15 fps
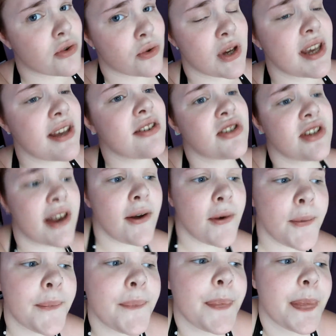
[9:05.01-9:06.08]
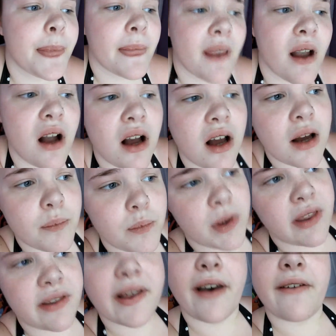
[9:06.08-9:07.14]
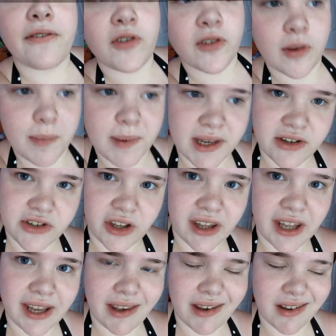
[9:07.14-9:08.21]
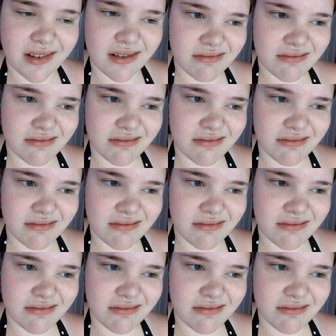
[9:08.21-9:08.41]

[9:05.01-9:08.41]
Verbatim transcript: three-ish now. Um, we left the beach at like